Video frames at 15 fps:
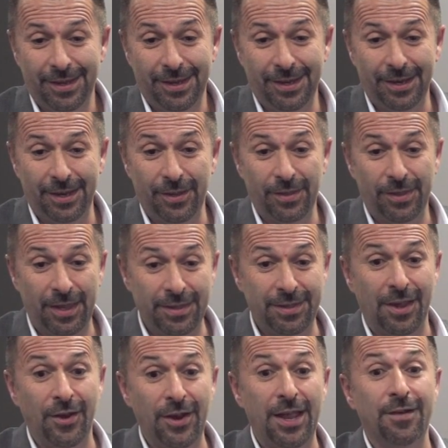You know, they
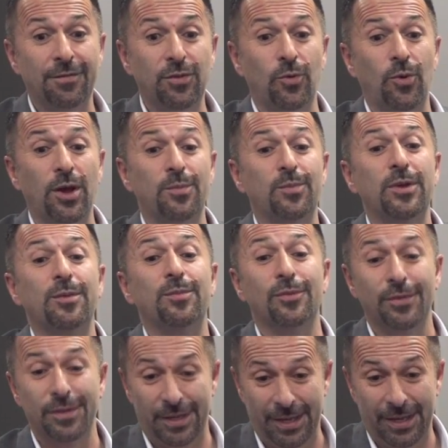don't have the right people
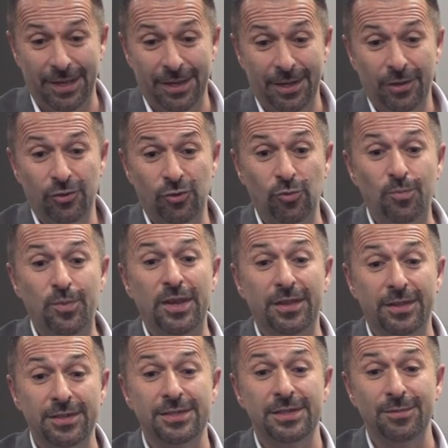there to
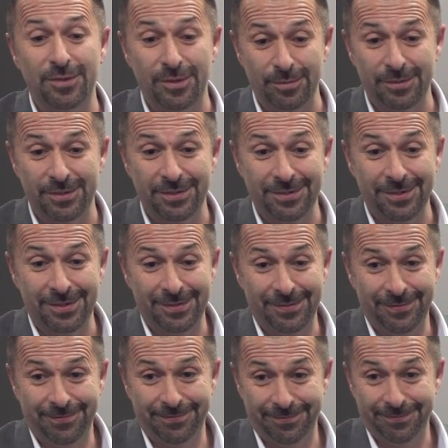pick the symptoms.
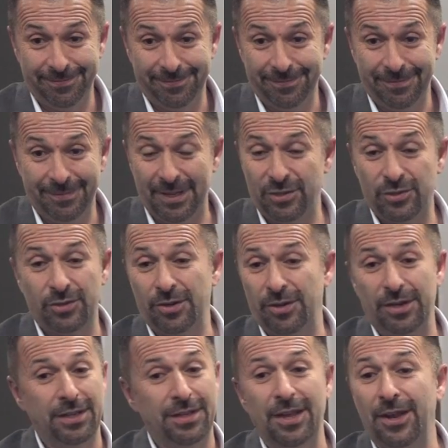They
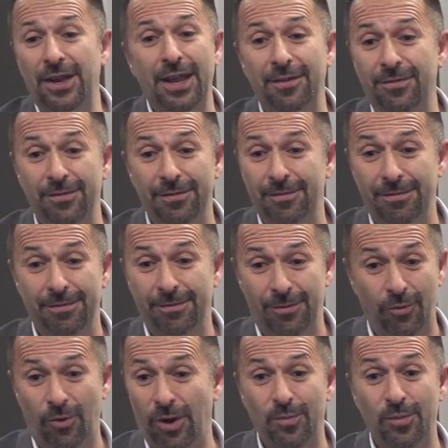certainly don't have
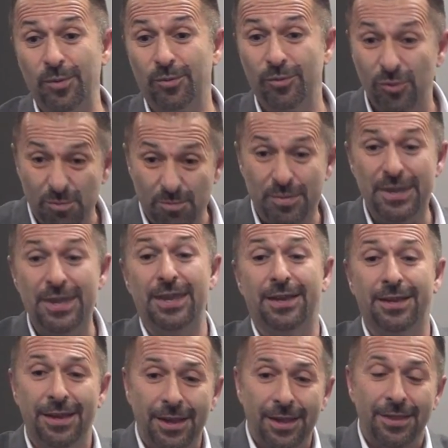the right people to pick
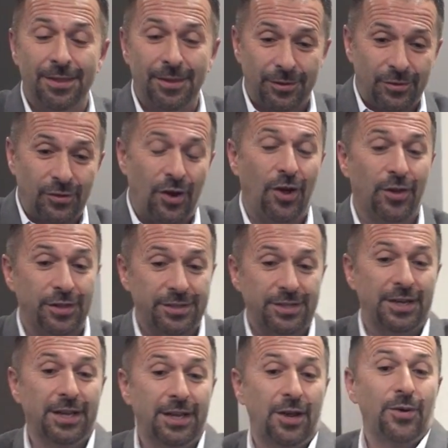the child that's
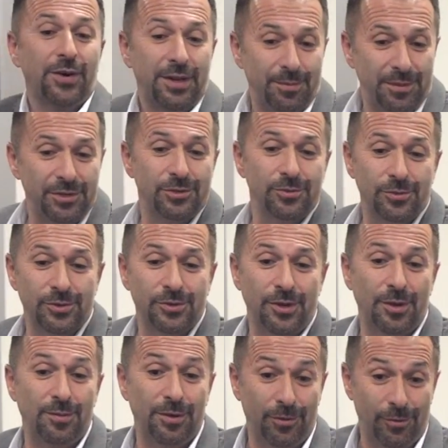going to go and commit
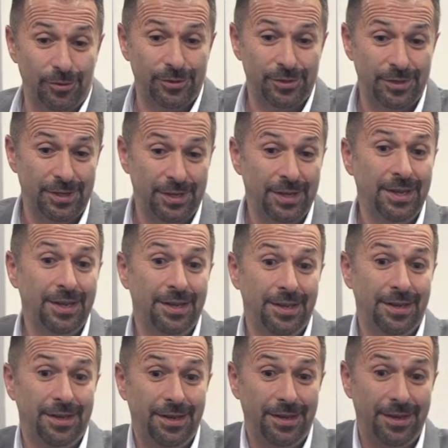suicide because
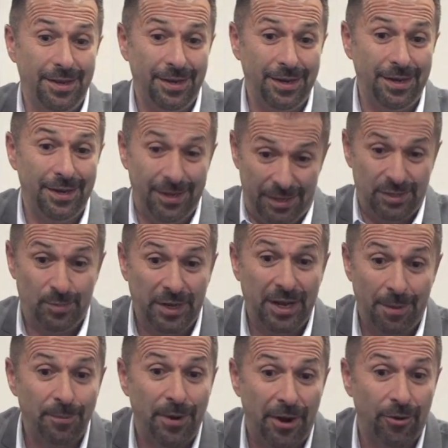it's
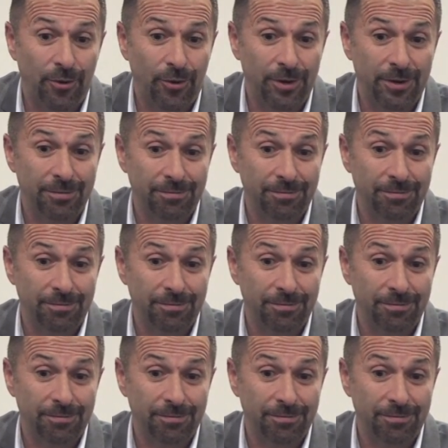become paranoid.